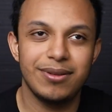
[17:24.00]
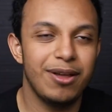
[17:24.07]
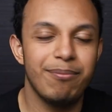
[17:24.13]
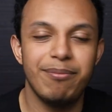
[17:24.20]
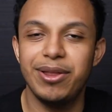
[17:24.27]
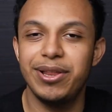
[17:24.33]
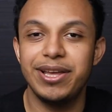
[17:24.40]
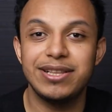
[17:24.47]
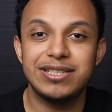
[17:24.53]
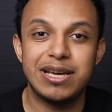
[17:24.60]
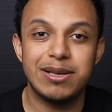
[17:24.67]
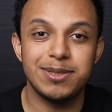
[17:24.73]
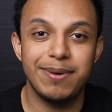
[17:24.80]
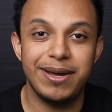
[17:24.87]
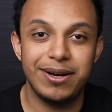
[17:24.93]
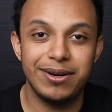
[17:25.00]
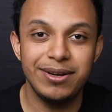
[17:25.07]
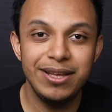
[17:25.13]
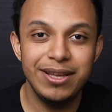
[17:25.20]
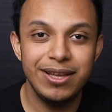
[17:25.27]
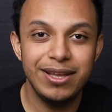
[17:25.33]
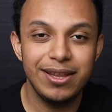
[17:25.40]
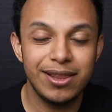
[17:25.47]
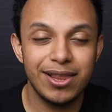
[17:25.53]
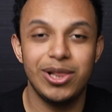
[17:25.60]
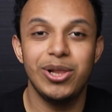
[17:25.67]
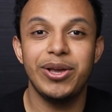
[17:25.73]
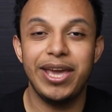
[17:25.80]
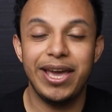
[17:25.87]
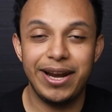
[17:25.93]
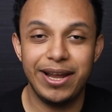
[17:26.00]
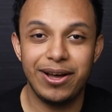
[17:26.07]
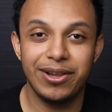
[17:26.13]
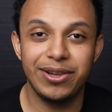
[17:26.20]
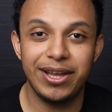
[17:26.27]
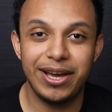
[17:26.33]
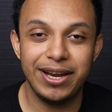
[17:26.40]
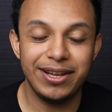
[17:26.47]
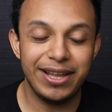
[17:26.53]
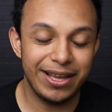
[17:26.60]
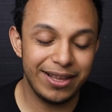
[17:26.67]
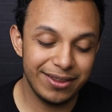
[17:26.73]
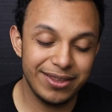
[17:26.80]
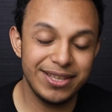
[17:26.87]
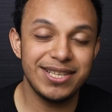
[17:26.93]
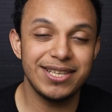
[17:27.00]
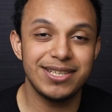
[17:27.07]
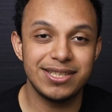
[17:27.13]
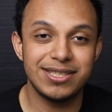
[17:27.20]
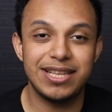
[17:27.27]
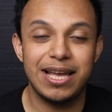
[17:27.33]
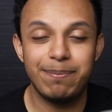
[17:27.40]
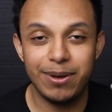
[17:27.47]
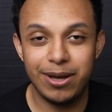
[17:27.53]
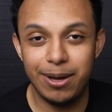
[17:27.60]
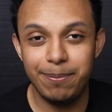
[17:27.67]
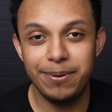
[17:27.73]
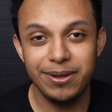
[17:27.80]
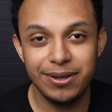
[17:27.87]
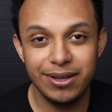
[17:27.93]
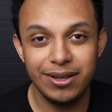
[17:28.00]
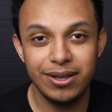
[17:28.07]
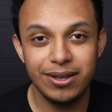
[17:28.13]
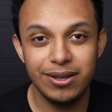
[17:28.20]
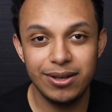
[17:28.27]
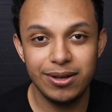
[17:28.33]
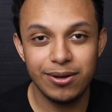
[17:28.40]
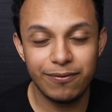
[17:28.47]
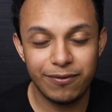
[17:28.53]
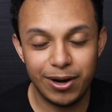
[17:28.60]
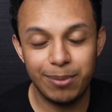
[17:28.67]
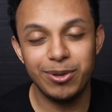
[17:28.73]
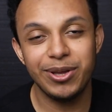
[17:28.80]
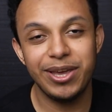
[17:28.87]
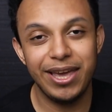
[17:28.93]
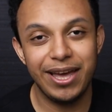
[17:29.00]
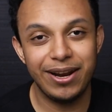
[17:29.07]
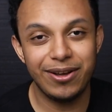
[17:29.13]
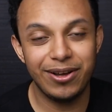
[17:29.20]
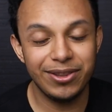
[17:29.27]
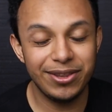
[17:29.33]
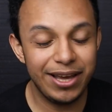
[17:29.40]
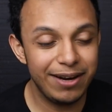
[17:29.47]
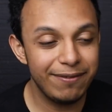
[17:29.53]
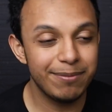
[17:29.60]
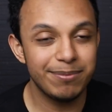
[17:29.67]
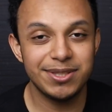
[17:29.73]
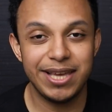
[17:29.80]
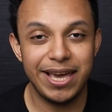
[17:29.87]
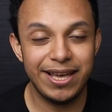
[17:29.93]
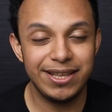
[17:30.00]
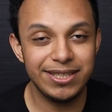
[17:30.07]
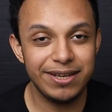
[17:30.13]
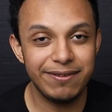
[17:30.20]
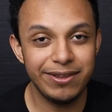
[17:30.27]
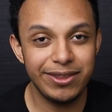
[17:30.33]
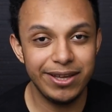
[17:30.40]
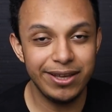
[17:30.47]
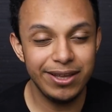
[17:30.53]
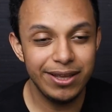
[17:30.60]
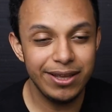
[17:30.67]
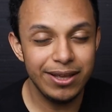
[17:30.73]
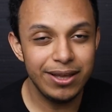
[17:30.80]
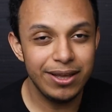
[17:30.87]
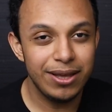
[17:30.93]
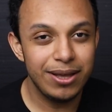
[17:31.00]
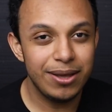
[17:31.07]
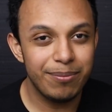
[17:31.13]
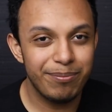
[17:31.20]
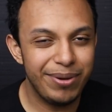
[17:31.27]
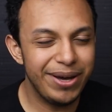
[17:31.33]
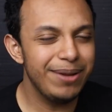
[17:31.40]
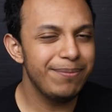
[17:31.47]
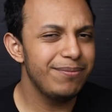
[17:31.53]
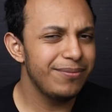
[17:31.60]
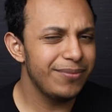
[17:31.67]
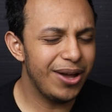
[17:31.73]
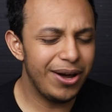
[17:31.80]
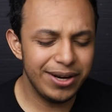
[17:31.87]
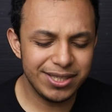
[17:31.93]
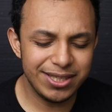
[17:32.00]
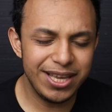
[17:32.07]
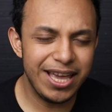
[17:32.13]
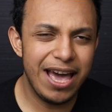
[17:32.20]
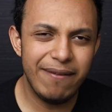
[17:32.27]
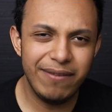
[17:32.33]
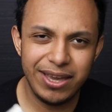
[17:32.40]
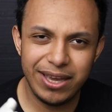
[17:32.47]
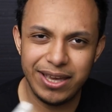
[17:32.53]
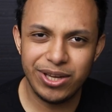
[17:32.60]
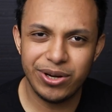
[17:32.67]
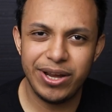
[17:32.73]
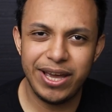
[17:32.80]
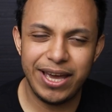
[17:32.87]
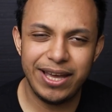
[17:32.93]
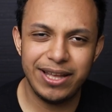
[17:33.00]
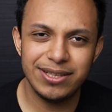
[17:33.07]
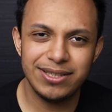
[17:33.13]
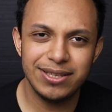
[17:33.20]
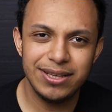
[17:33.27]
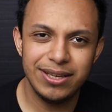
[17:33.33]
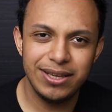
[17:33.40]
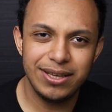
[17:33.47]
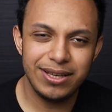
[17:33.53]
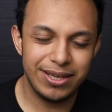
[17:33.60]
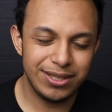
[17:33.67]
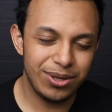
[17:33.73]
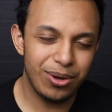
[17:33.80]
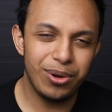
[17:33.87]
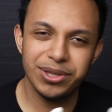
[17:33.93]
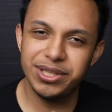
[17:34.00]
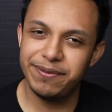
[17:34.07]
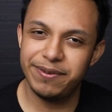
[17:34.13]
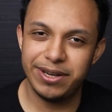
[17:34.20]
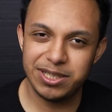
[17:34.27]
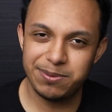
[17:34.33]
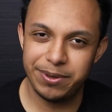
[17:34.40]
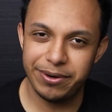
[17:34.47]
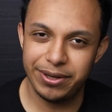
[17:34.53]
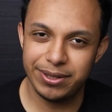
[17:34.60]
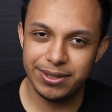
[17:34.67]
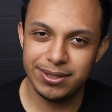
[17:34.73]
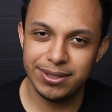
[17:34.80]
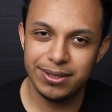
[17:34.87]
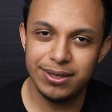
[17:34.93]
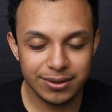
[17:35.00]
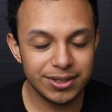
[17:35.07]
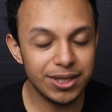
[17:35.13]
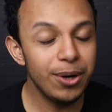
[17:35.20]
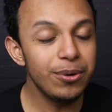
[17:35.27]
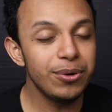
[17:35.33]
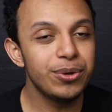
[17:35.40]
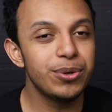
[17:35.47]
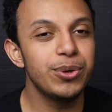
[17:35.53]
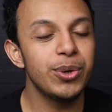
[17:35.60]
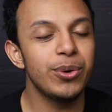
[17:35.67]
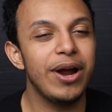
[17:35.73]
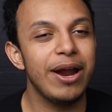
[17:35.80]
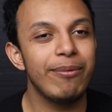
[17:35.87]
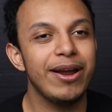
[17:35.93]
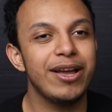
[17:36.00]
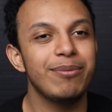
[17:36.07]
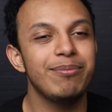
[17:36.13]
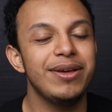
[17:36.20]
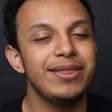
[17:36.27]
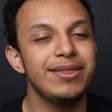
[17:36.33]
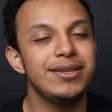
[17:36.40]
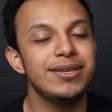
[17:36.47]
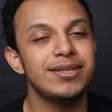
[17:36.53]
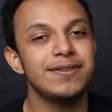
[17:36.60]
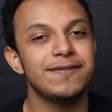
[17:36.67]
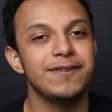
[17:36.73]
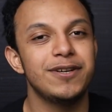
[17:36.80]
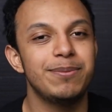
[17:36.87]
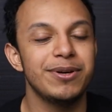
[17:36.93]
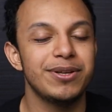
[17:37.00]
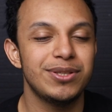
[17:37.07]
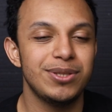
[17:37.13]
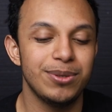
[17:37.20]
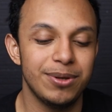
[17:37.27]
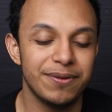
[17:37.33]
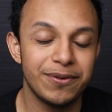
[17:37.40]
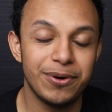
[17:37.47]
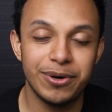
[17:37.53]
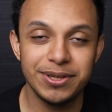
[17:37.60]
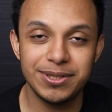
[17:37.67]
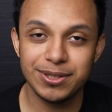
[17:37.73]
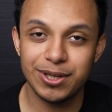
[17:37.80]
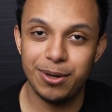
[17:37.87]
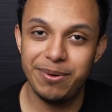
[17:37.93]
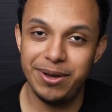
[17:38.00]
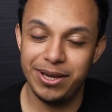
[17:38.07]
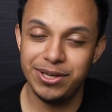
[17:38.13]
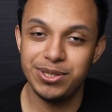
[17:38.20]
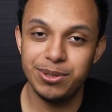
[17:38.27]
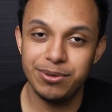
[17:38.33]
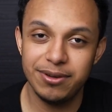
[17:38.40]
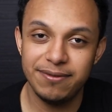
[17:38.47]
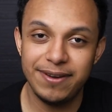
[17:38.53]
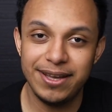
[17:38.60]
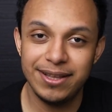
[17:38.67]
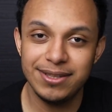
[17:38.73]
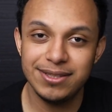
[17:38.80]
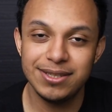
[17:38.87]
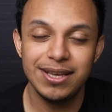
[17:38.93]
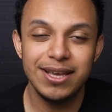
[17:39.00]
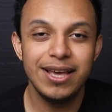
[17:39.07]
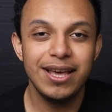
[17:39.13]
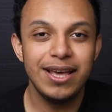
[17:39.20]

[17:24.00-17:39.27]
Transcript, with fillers: a million times better than looking at it online. Like this is a step up from looking at it online, from scans and everything. But honestly, having it in your hands is a whole different experience. So who do I recommend this photo book to? Of course, Kobayashi Yui fans.